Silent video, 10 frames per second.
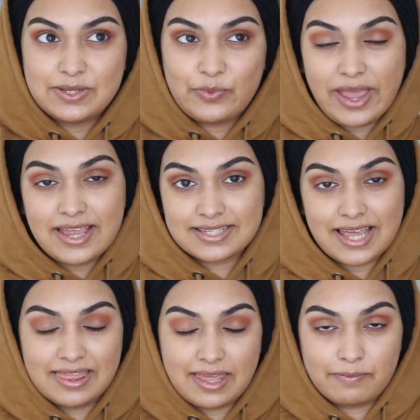wait
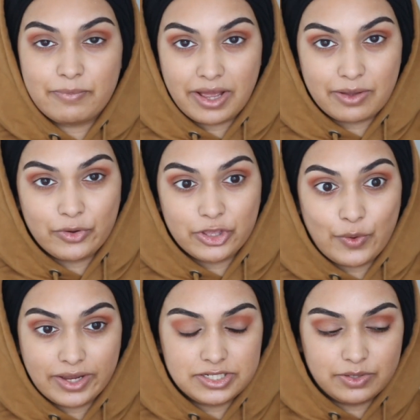and then buy what you
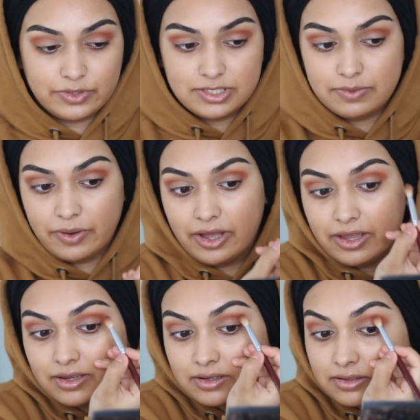actually want to
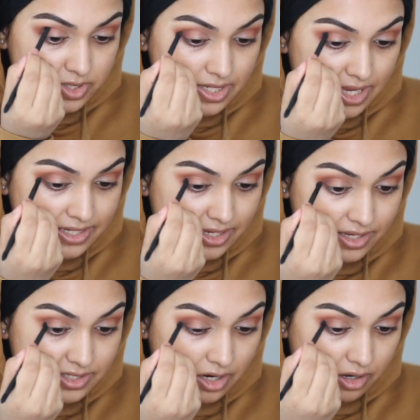buy. Just adding
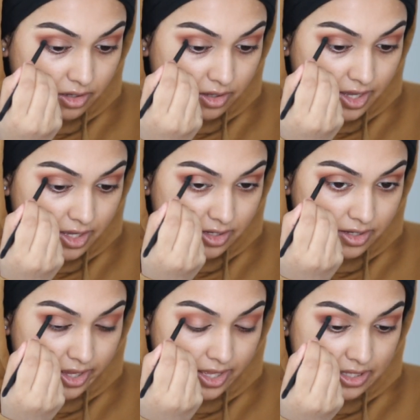a darker
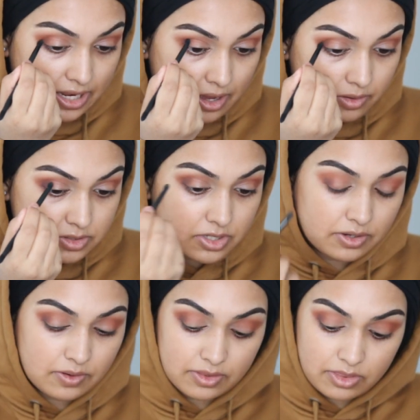color in now
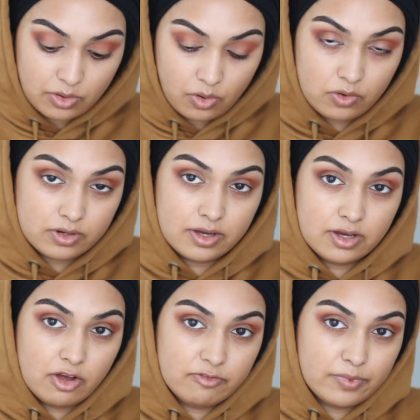to the corner
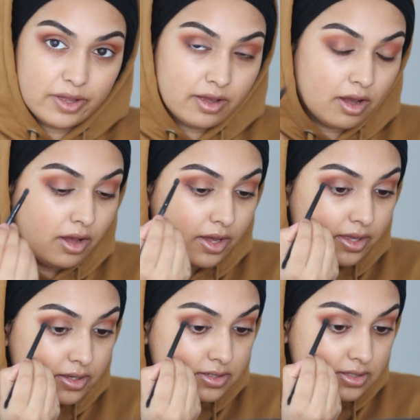of my
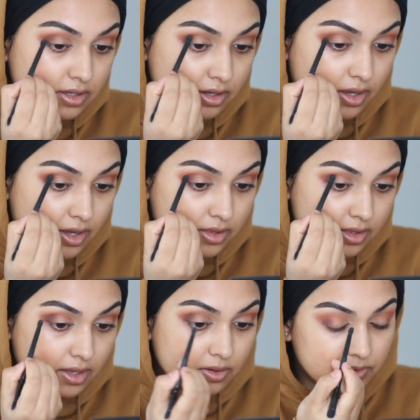eyes,
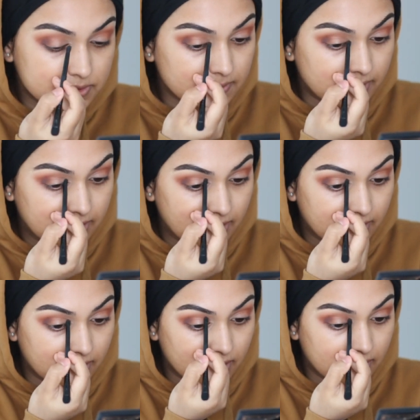and then also I
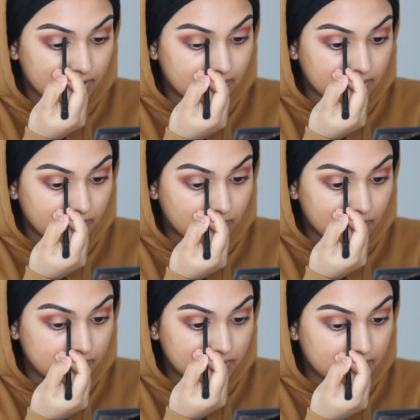think the
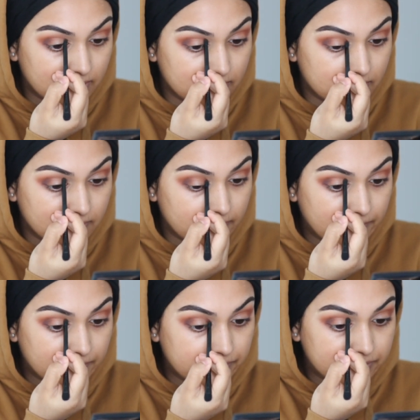corner,
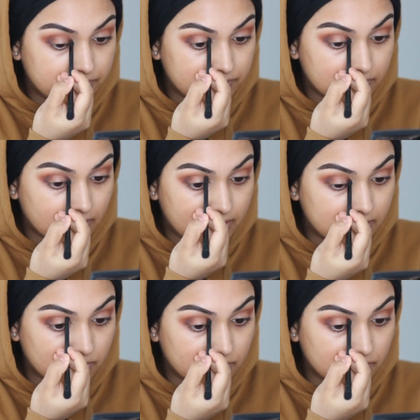inner